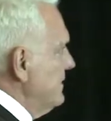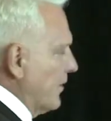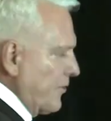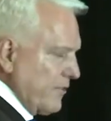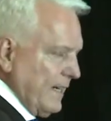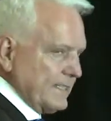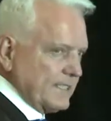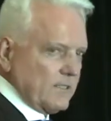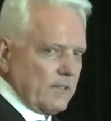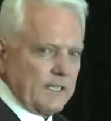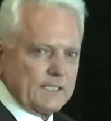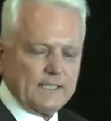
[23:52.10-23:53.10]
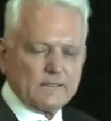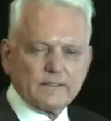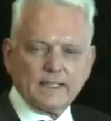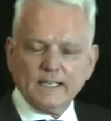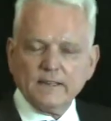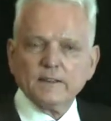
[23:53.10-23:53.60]
threats are
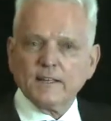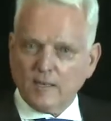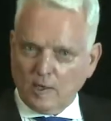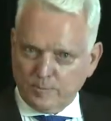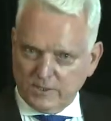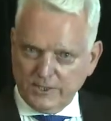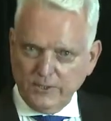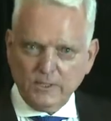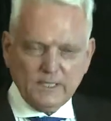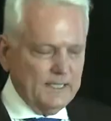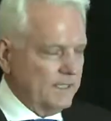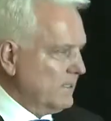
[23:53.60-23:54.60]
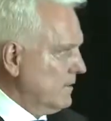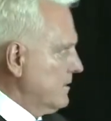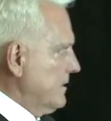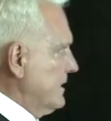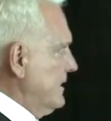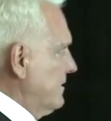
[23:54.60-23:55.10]
accelerating. The opportunities are
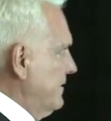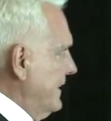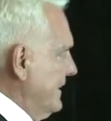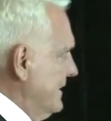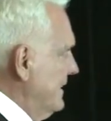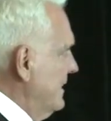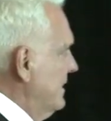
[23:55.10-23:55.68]
accelerating.